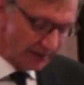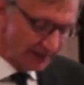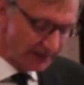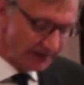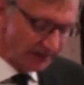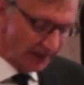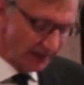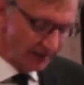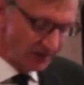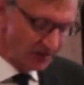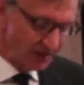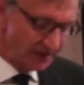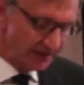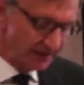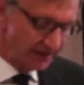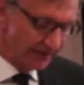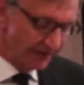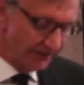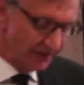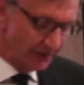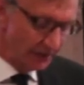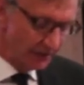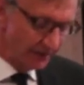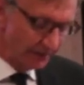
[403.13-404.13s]
It's not just
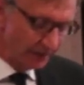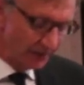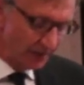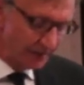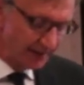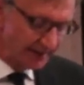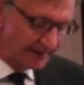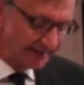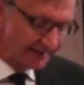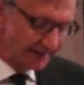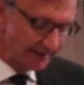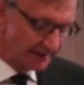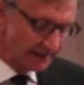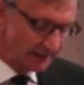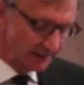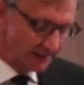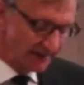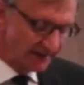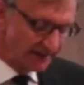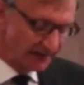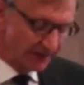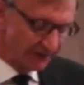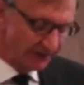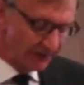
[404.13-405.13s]
the fear of
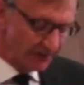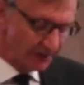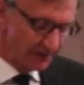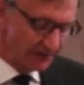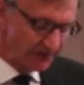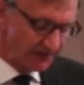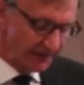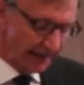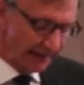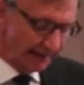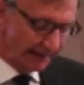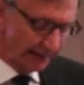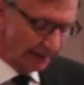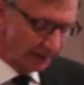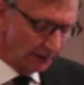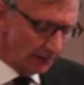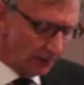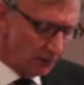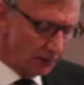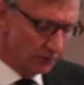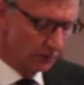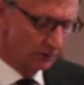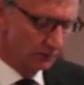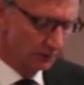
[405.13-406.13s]
criticism, it's the fear of standing
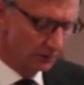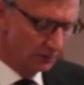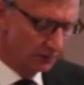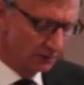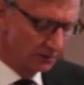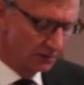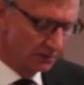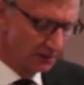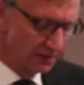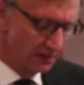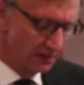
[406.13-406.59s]
alone.